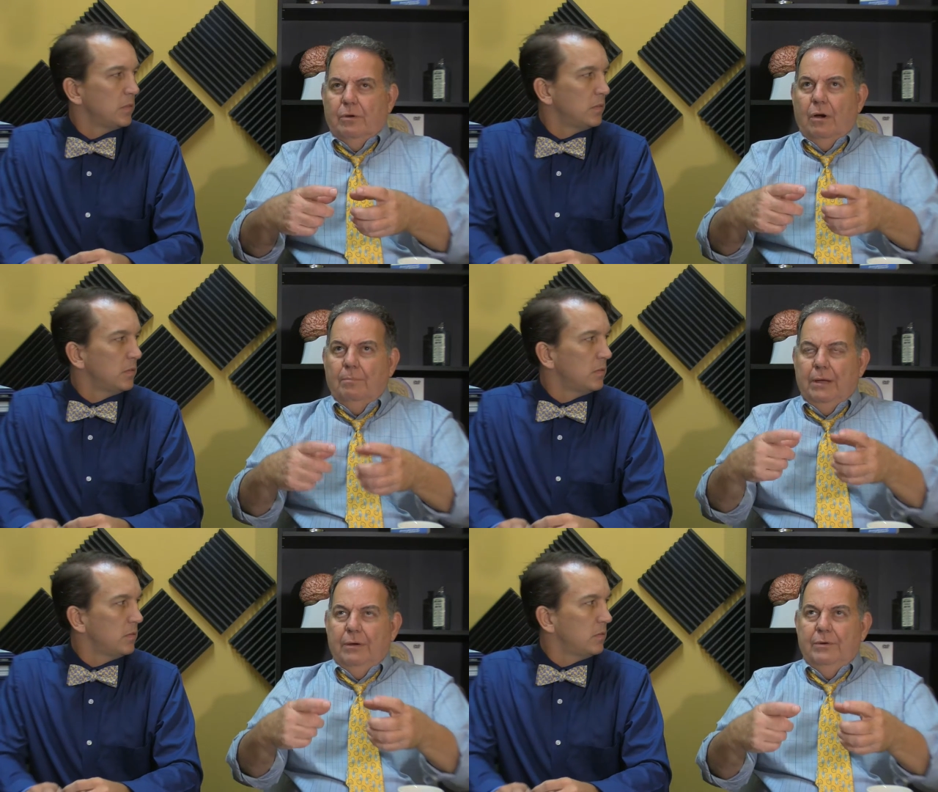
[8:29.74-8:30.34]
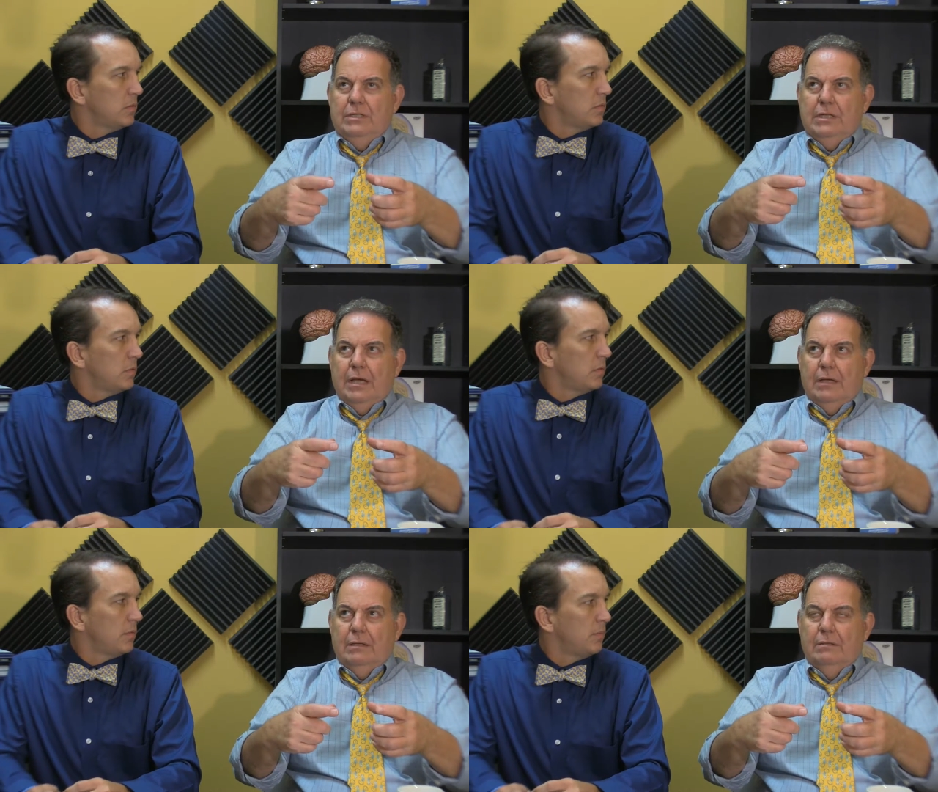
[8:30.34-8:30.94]
Speaker 1: our parents
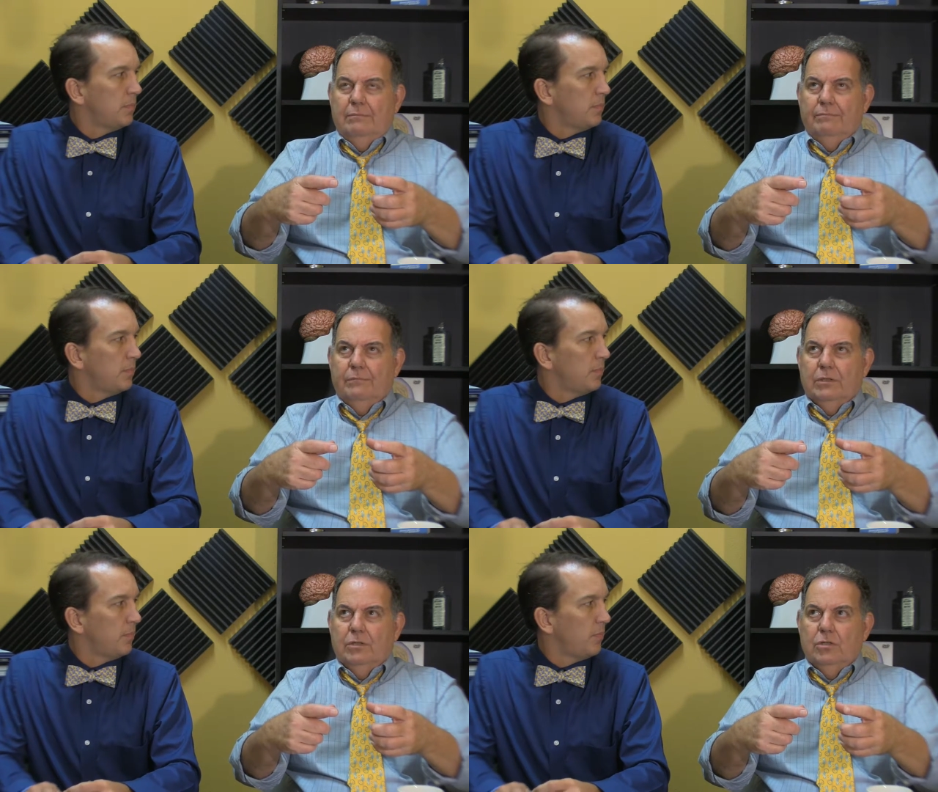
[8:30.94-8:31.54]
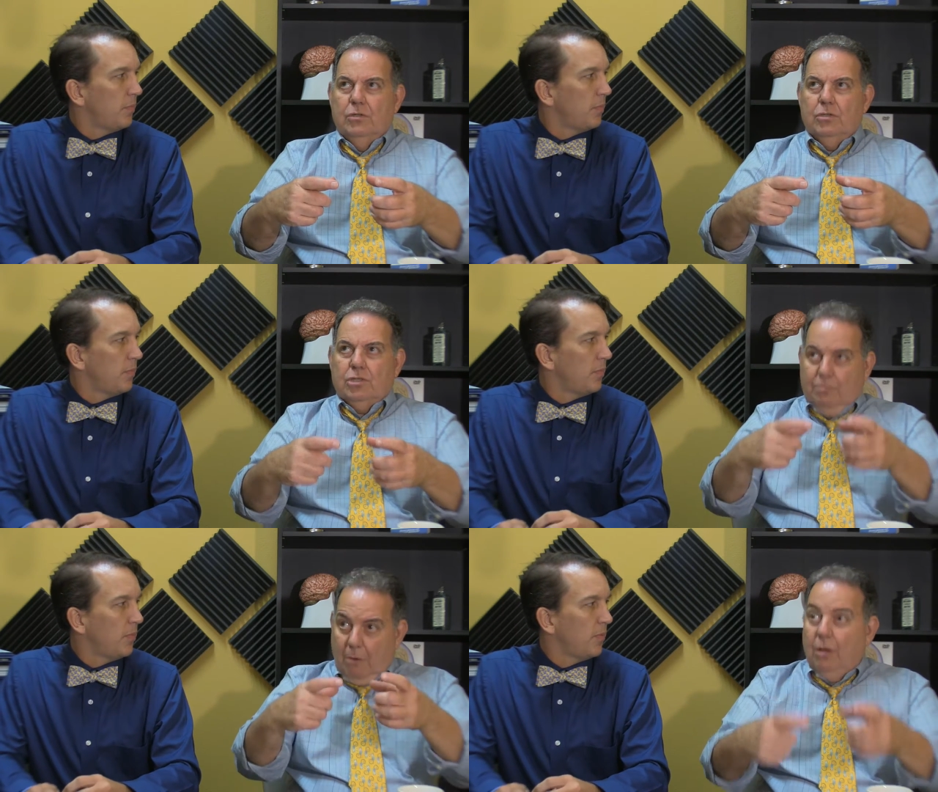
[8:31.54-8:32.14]
had
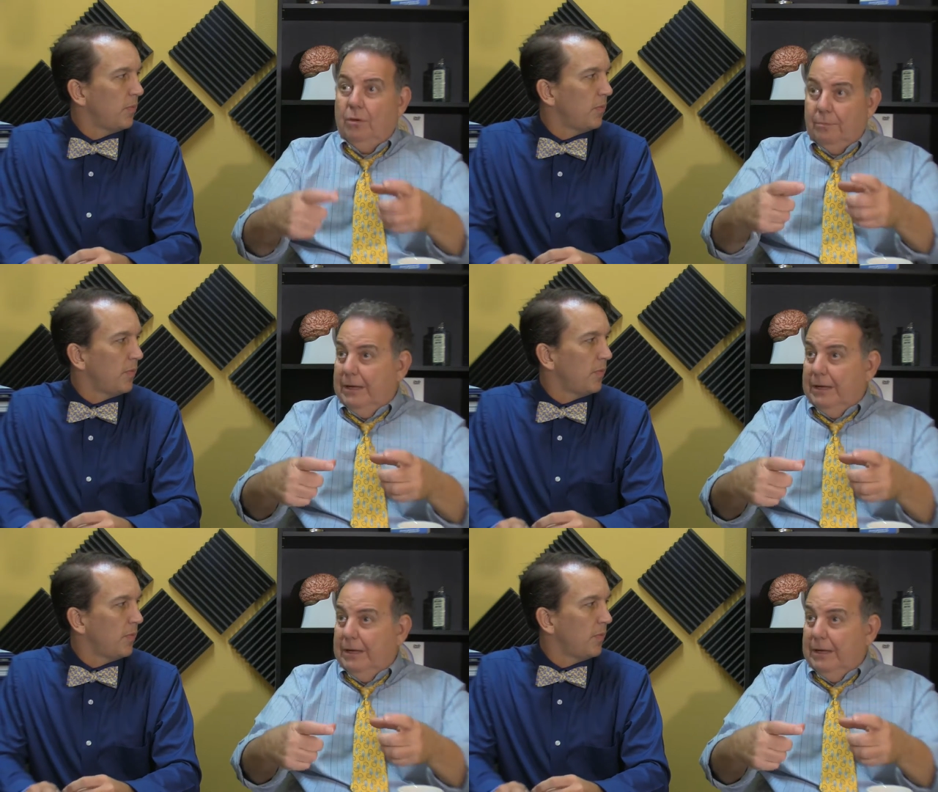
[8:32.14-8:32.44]
smaller